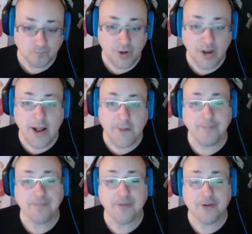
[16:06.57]
yeah,
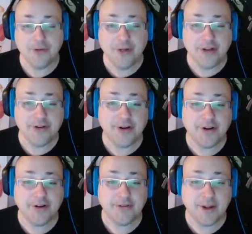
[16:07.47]
so
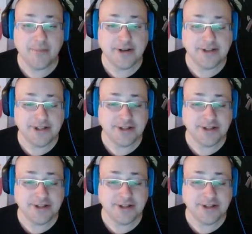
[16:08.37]
that makes things a